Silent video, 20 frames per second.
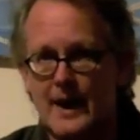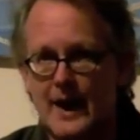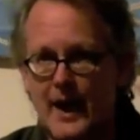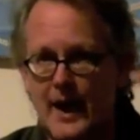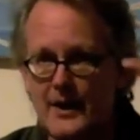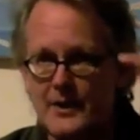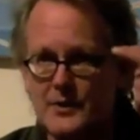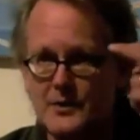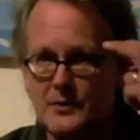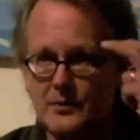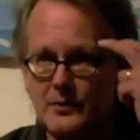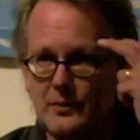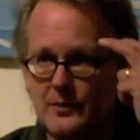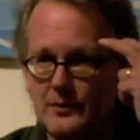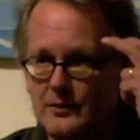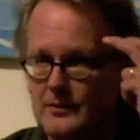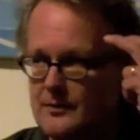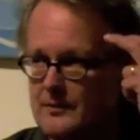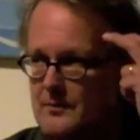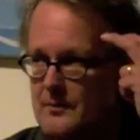
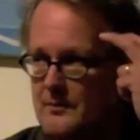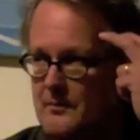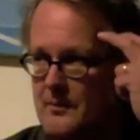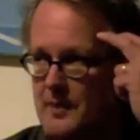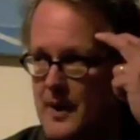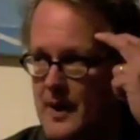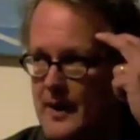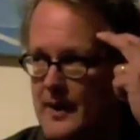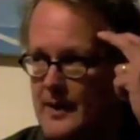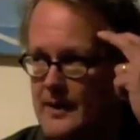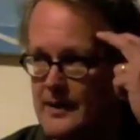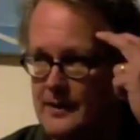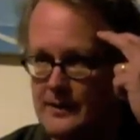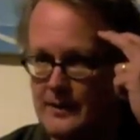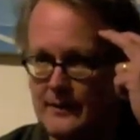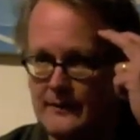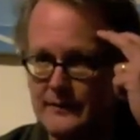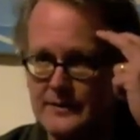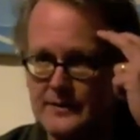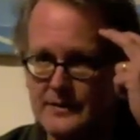actual
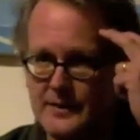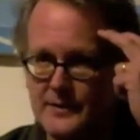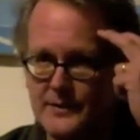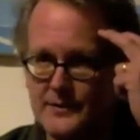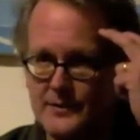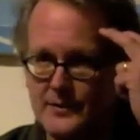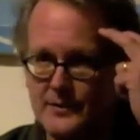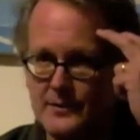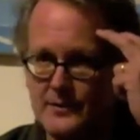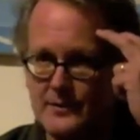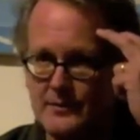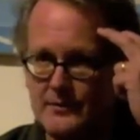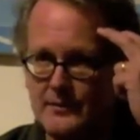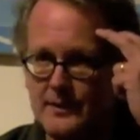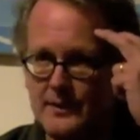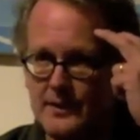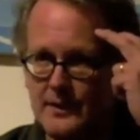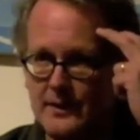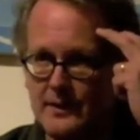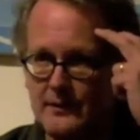mind of a sentient
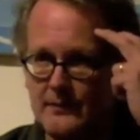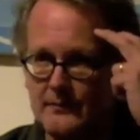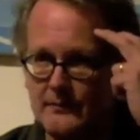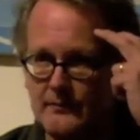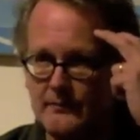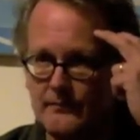being.